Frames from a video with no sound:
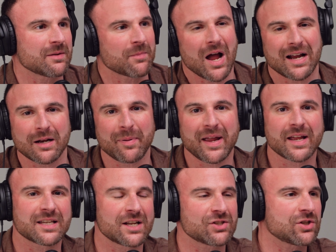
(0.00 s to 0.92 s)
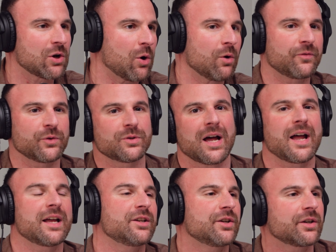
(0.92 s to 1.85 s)
I'm not going to pay attention to whole food
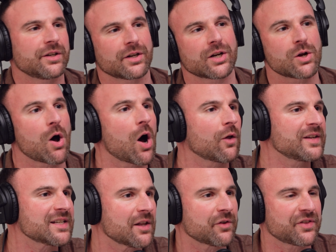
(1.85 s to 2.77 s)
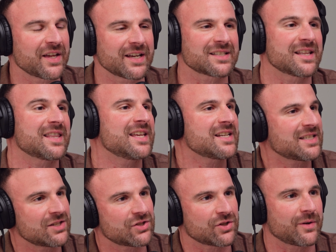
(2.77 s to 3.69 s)
diet. And you're going to go all these other things. And
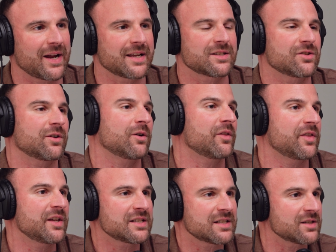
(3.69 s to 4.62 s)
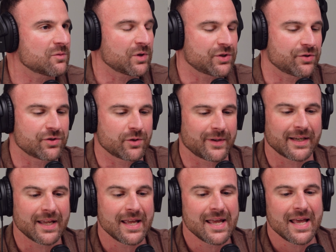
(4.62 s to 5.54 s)
this is your answer, or this is what you're
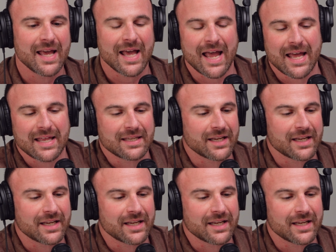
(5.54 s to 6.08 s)
doing. I